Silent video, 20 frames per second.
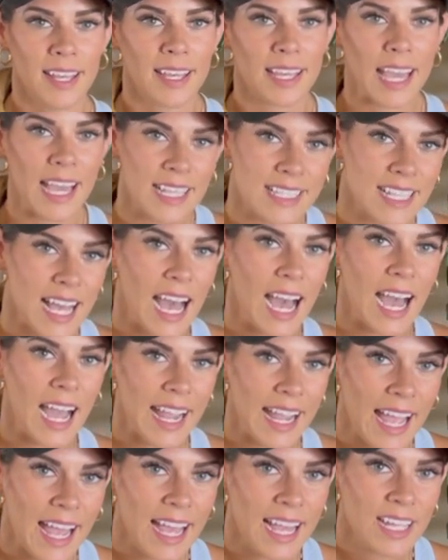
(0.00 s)
Guys, I
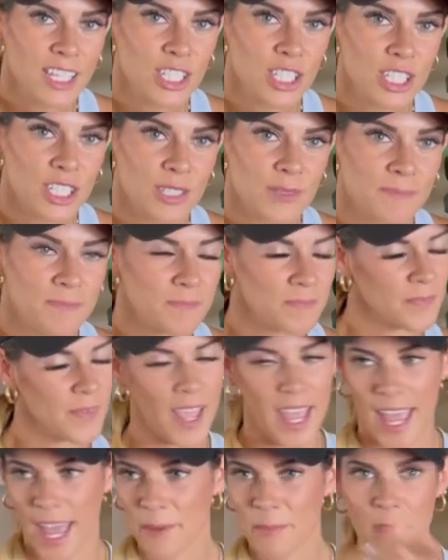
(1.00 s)
had
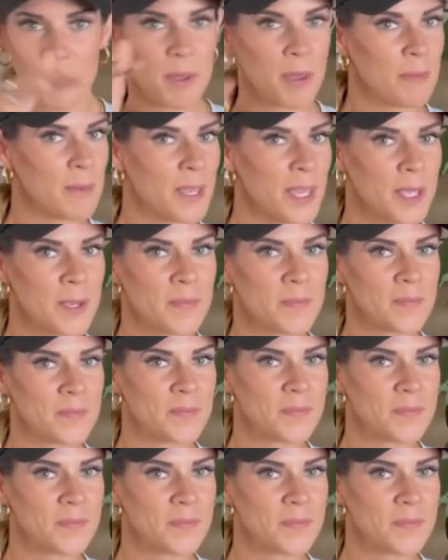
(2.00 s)
my baby.